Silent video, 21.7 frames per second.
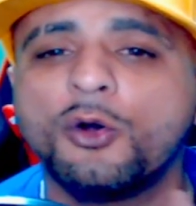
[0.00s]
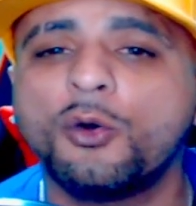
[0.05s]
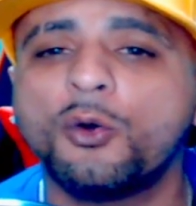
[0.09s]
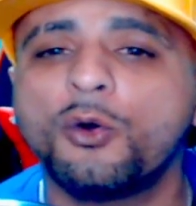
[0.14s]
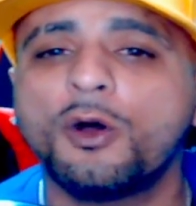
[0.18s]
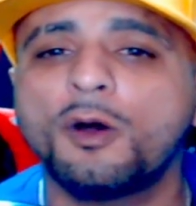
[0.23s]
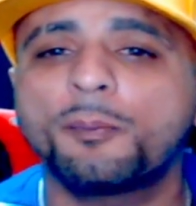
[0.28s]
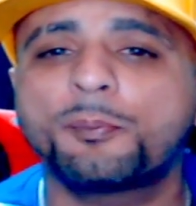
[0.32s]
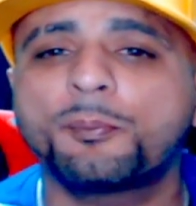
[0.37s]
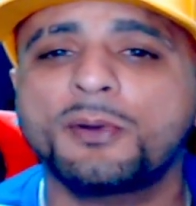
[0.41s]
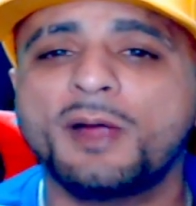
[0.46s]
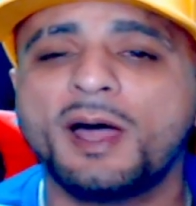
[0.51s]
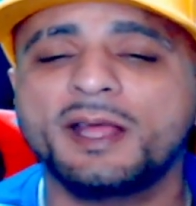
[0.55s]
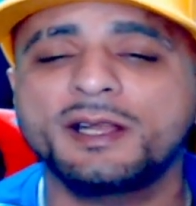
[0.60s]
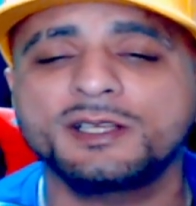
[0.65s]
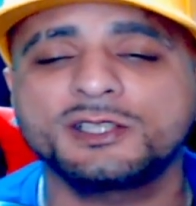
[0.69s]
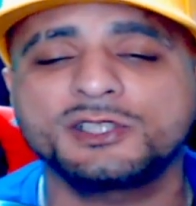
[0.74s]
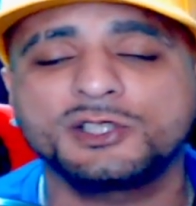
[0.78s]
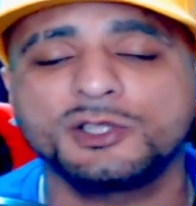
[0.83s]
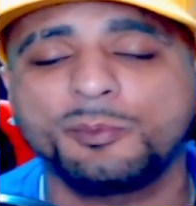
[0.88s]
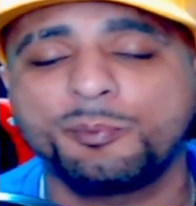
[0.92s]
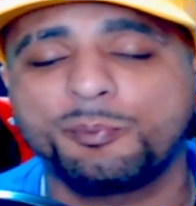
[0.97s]
All
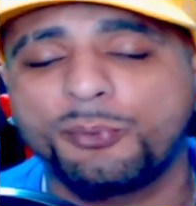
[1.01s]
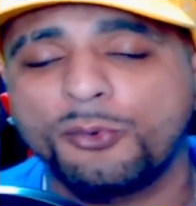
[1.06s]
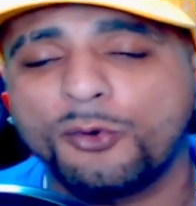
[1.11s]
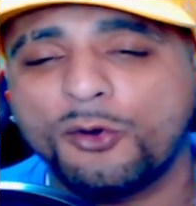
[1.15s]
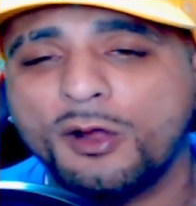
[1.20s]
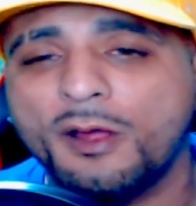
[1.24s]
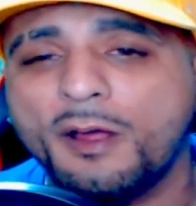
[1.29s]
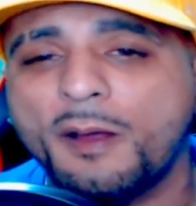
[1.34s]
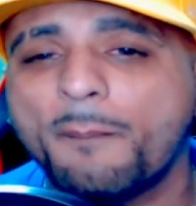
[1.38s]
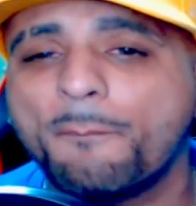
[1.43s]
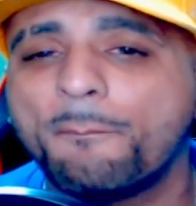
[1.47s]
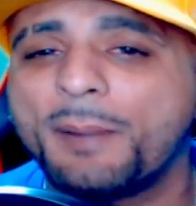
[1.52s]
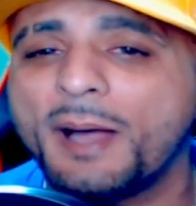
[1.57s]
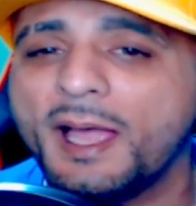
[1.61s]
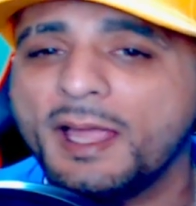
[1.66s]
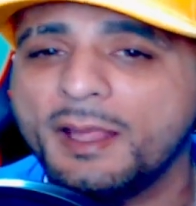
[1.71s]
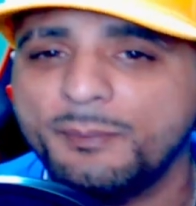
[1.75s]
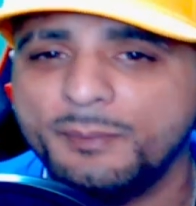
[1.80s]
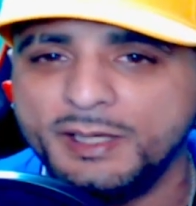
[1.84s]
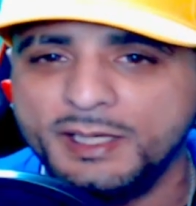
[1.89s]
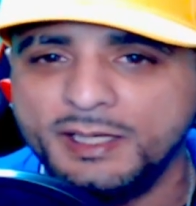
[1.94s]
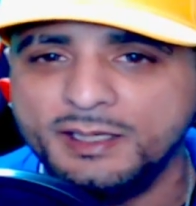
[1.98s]
products are bought
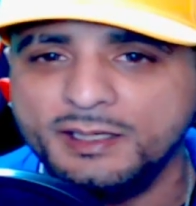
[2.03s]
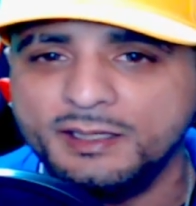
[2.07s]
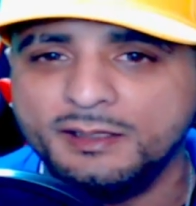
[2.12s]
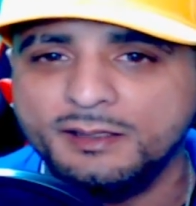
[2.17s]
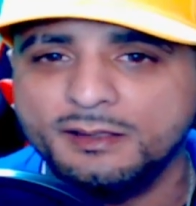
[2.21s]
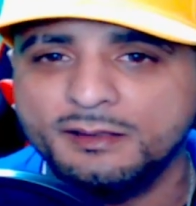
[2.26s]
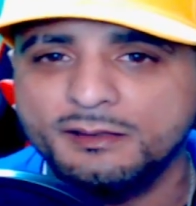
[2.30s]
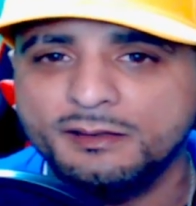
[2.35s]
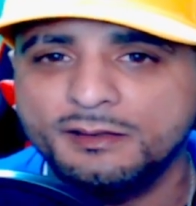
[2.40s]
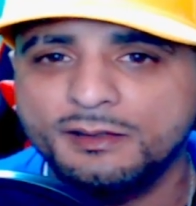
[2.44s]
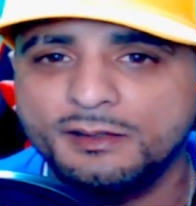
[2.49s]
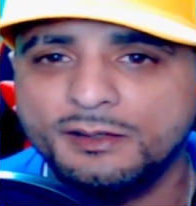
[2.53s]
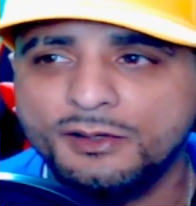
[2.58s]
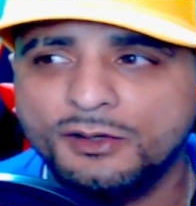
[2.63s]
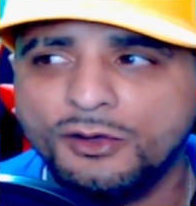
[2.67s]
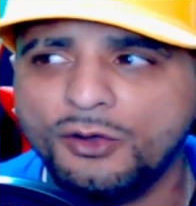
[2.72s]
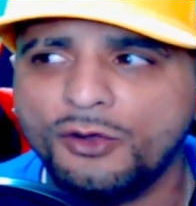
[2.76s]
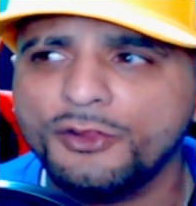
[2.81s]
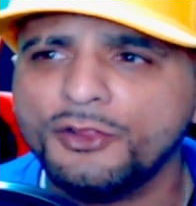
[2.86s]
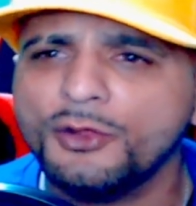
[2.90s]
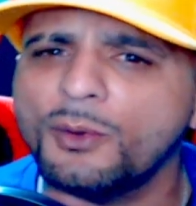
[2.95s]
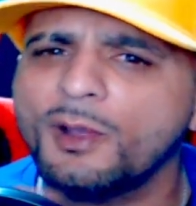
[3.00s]
by me,
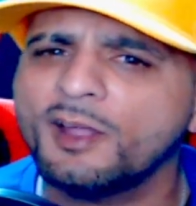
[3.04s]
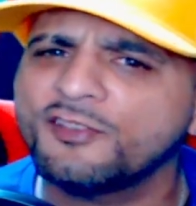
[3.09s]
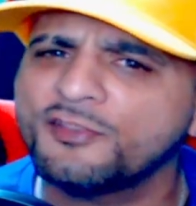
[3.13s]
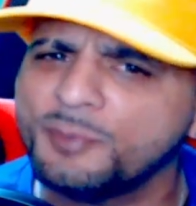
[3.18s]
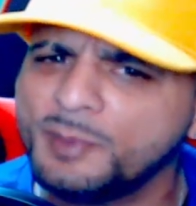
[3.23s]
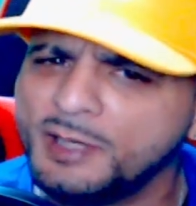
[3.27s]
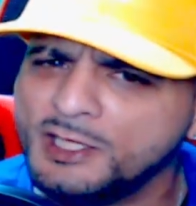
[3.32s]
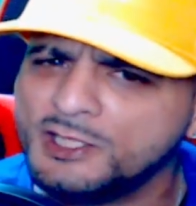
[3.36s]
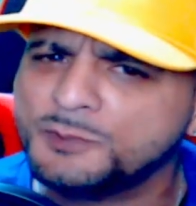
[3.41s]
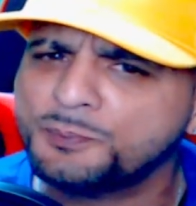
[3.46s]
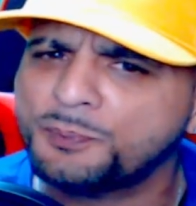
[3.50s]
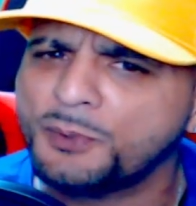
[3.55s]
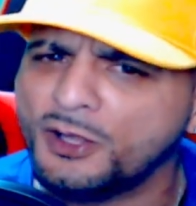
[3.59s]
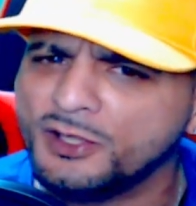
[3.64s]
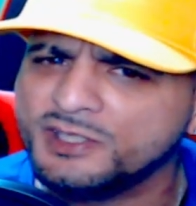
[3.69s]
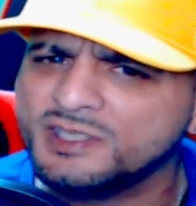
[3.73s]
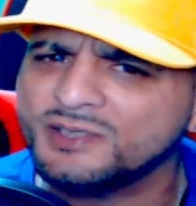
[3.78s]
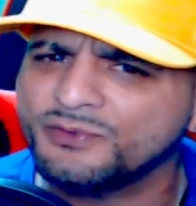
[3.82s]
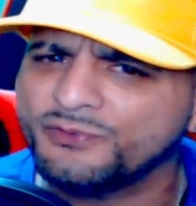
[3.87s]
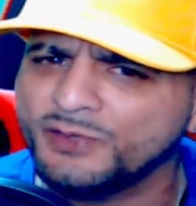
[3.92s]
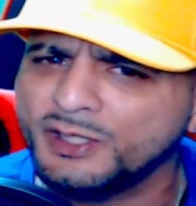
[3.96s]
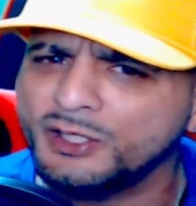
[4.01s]
although I've made
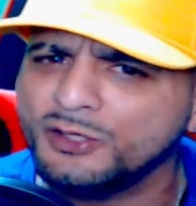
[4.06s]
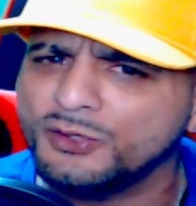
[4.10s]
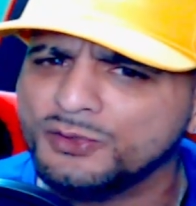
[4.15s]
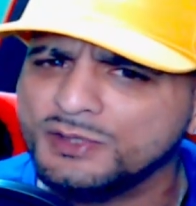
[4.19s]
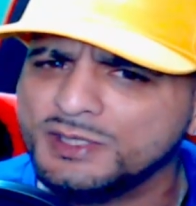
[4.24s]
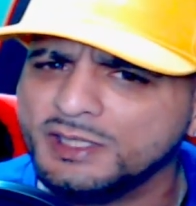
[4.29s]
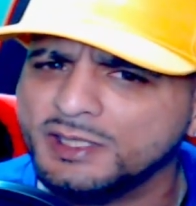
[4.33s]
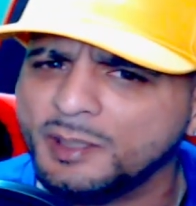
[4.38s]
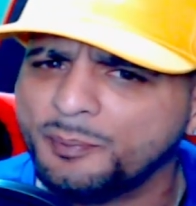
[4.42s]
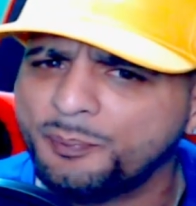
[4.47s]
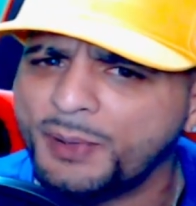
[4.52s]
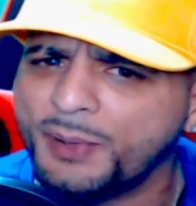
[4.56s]
sponsored videos in the